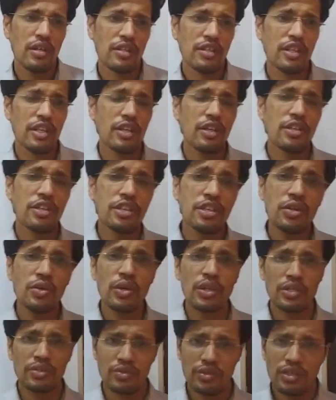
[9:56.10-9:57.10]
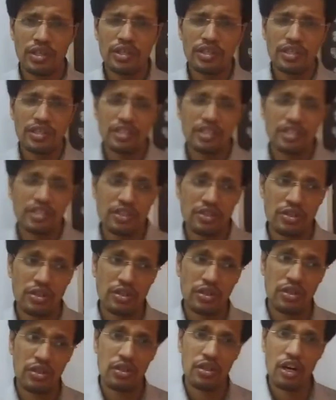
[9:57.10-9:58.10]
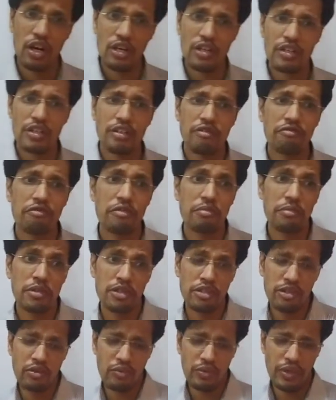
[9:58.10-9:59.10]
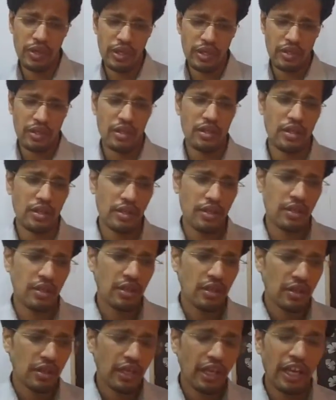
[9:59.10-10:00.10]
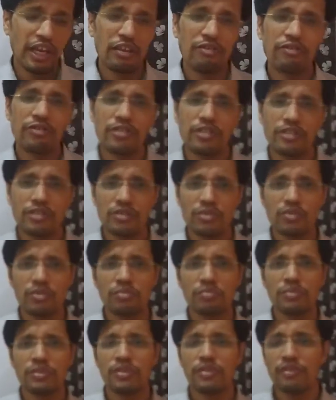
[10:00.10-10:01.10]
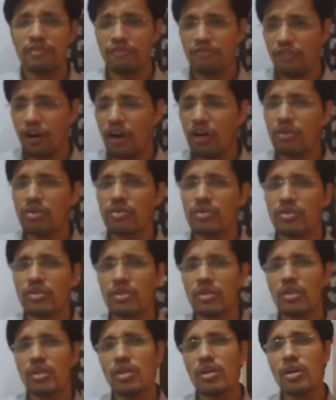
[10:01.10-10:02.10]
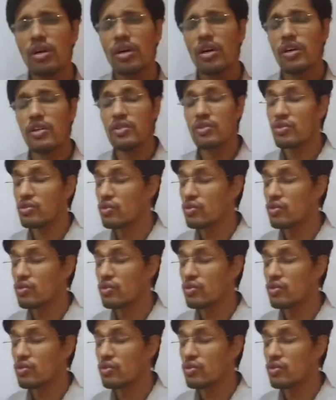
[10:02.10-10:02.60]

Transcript: they knew actually, they just got the information where the elephants could be found. And